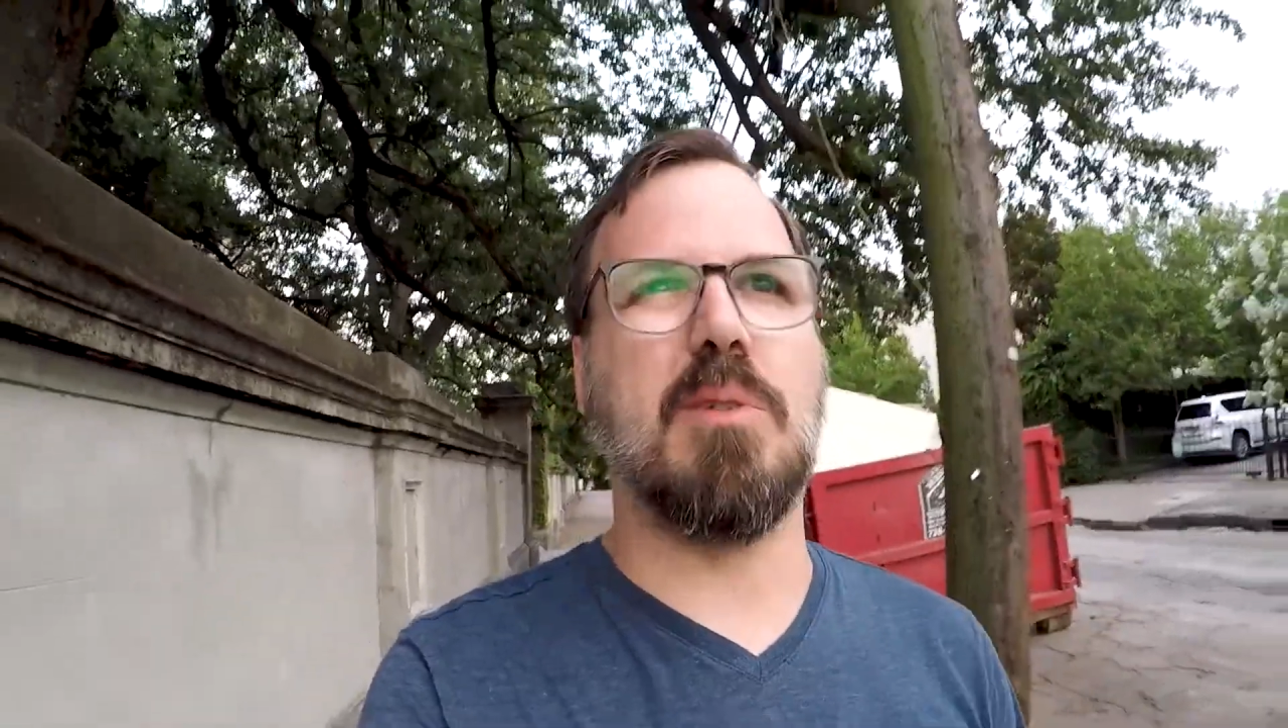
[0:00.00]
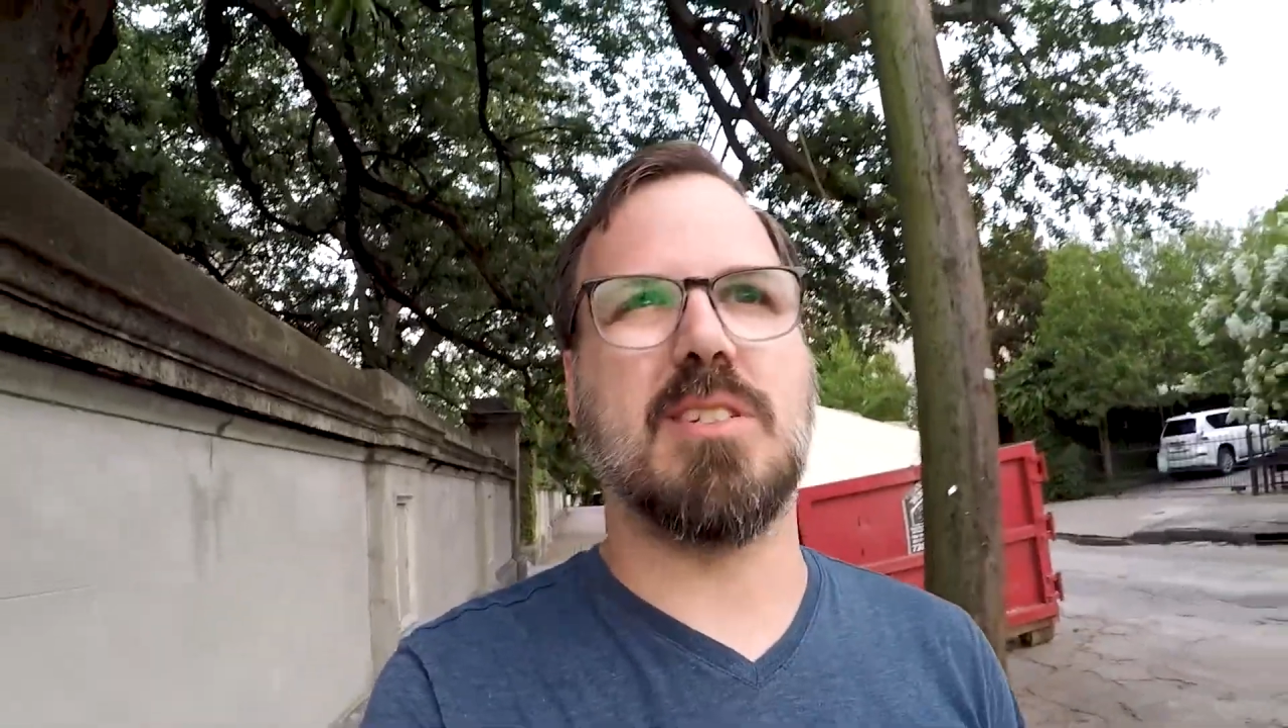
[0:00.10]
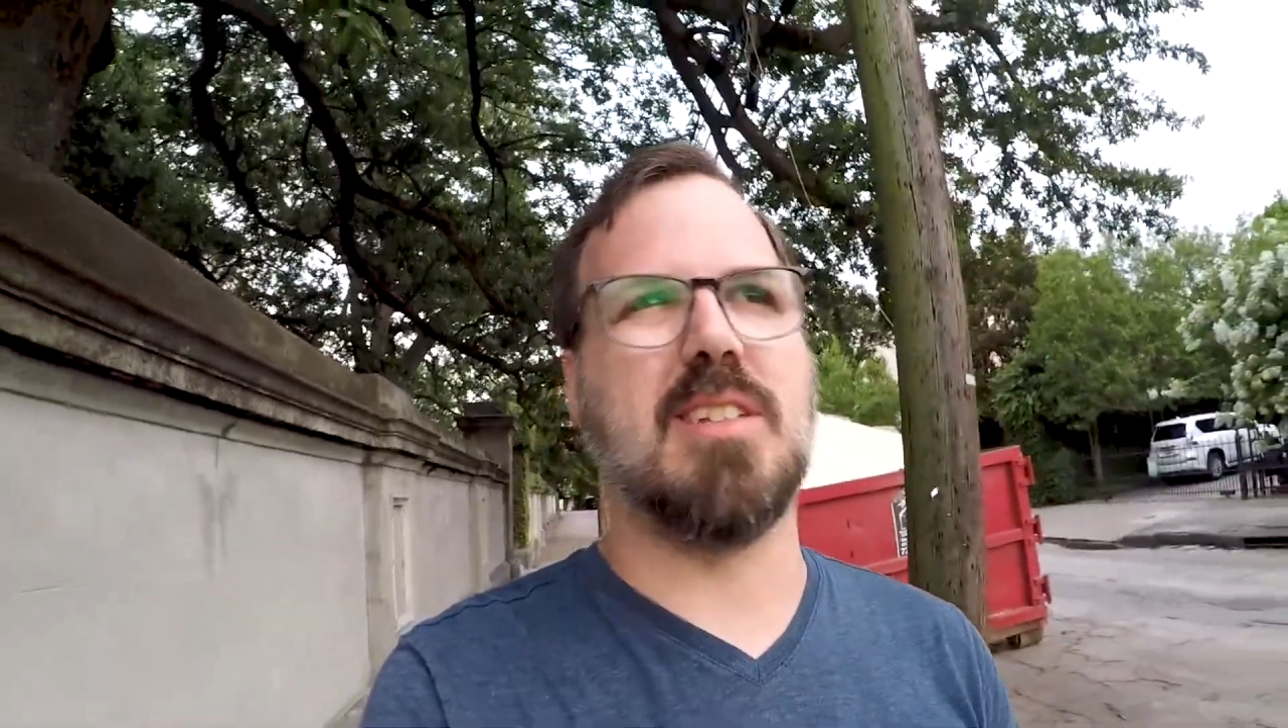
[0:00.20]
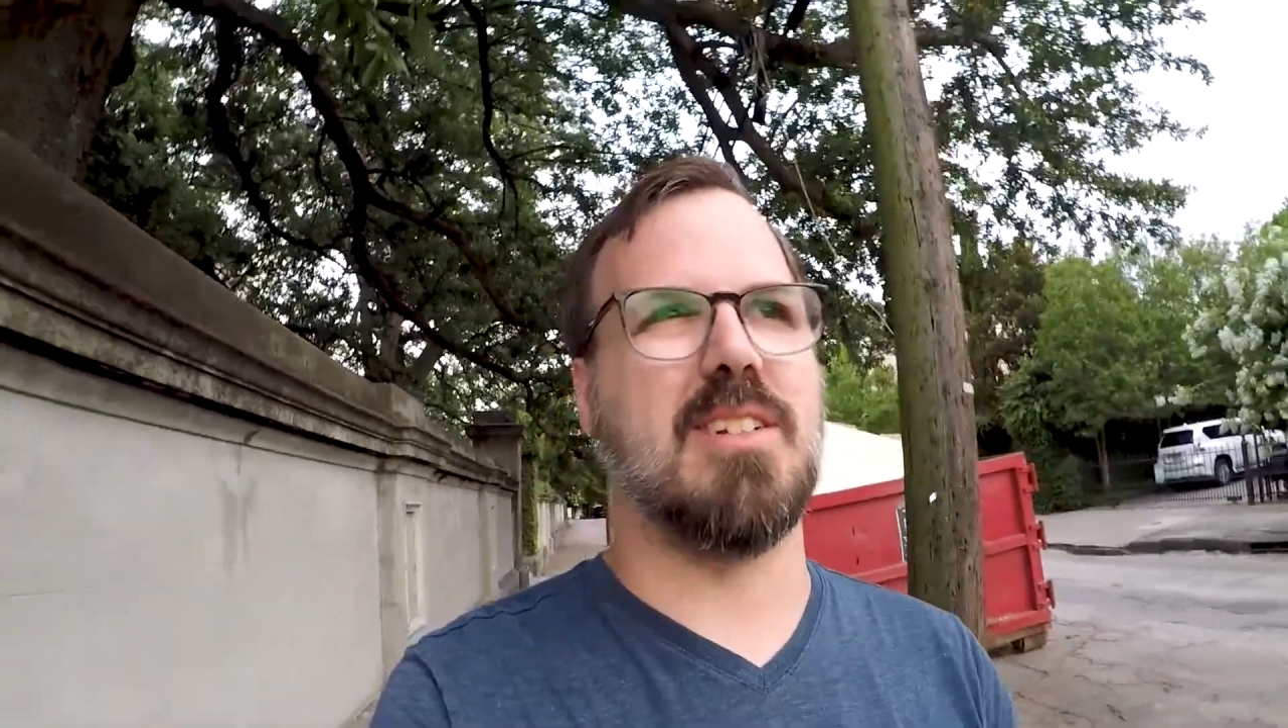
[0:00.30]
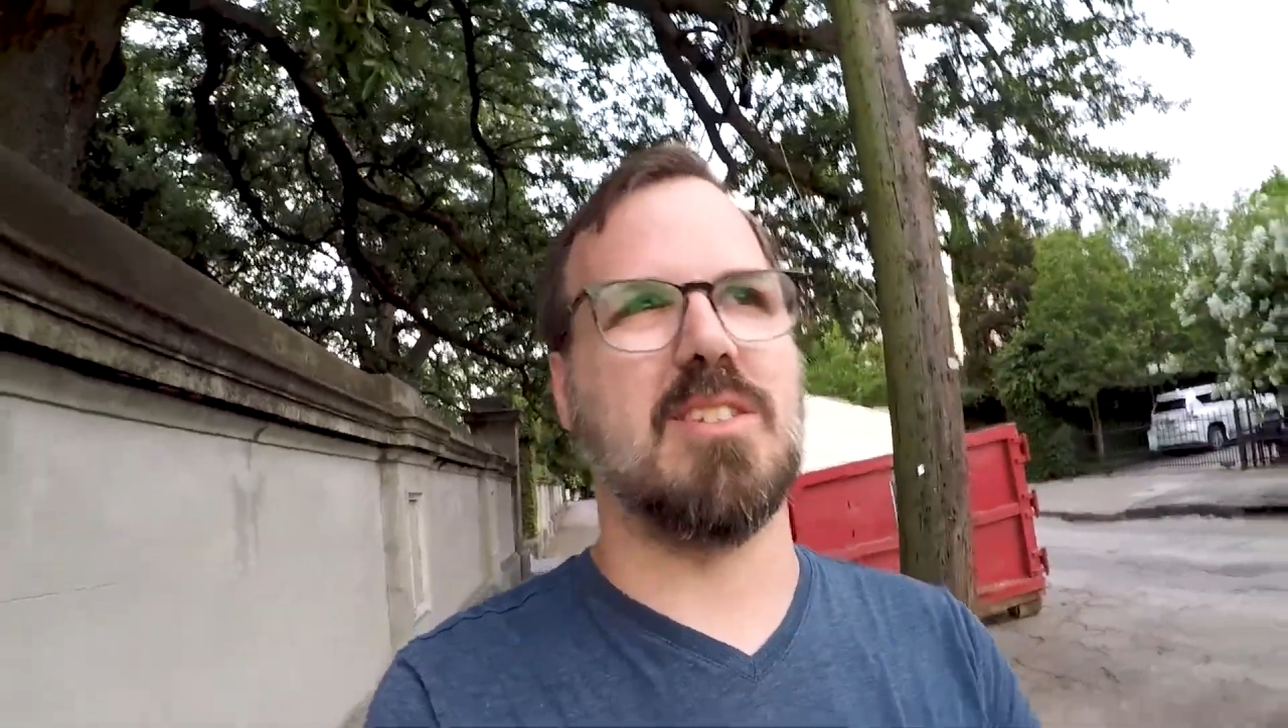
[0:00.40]
was
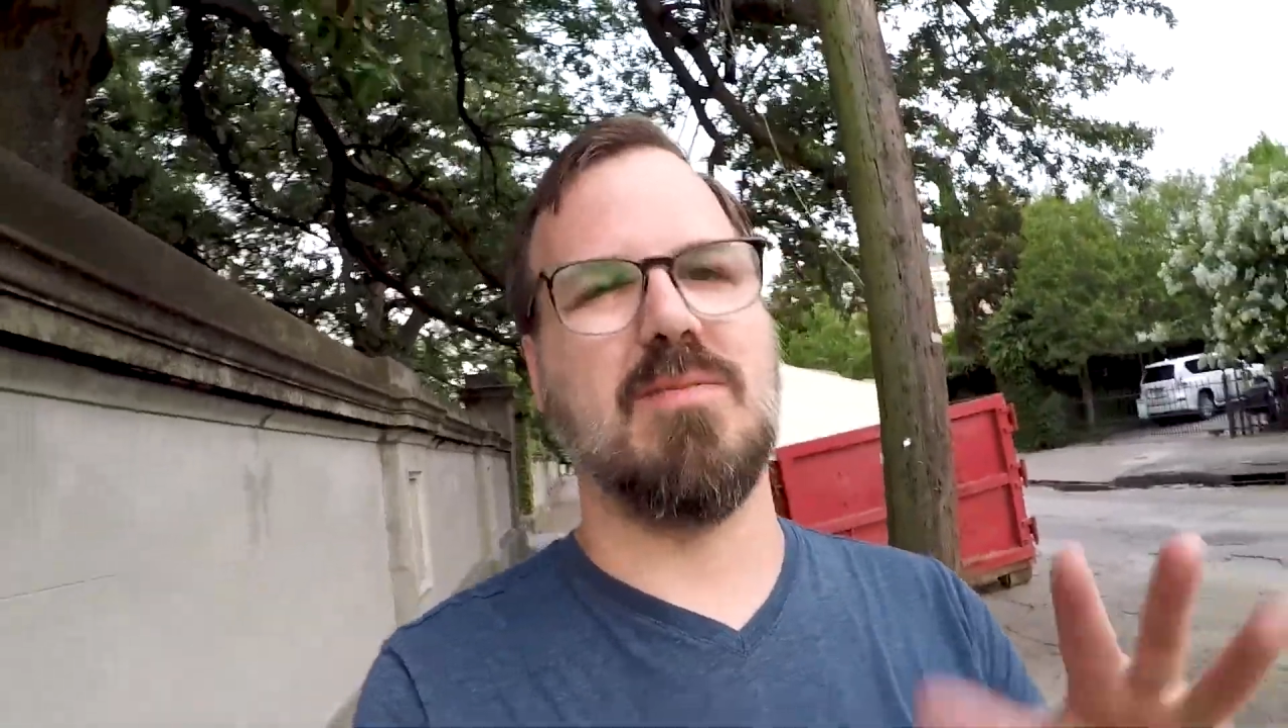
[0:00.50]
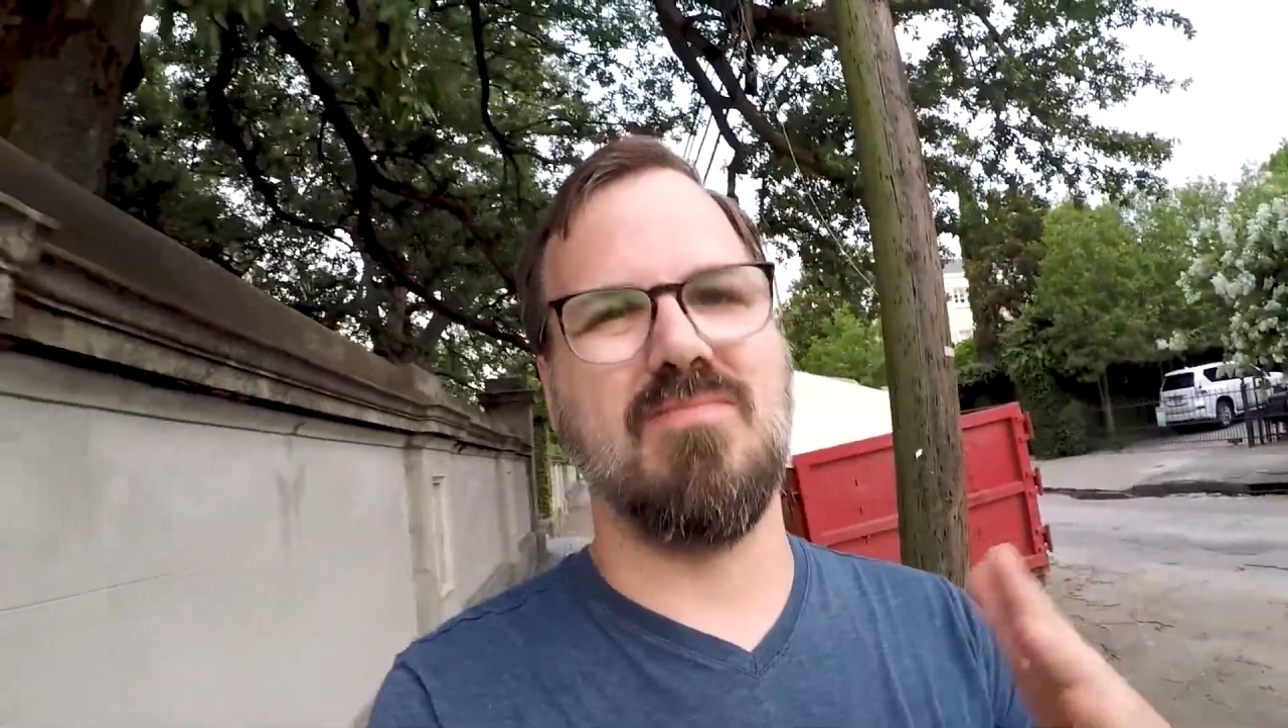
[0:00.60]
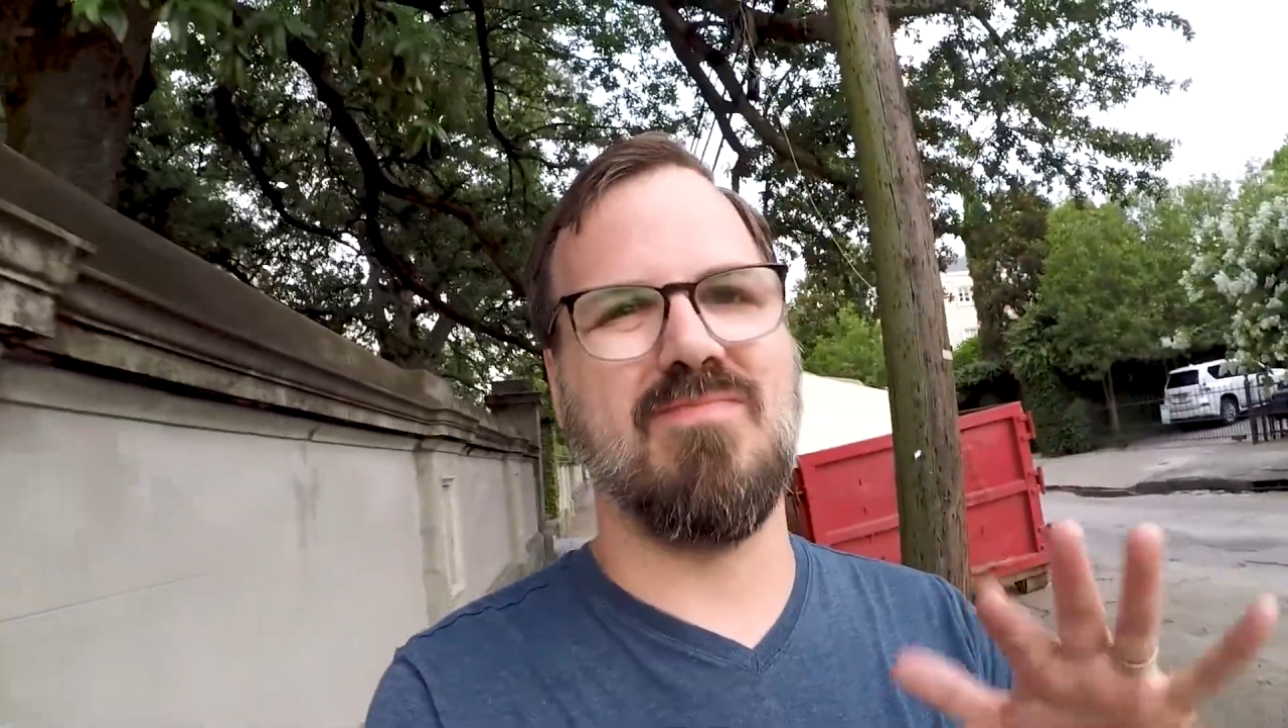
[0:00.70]
a little,